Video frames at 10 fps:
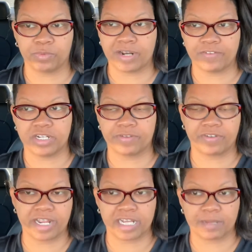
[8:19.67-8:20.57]
whatever your
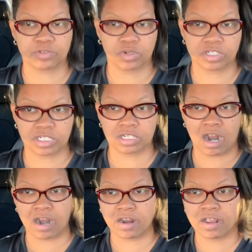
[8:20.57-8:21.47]
different income sources
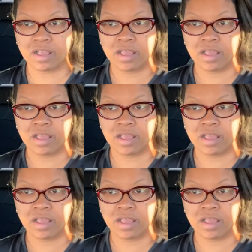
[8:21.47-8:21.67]
are.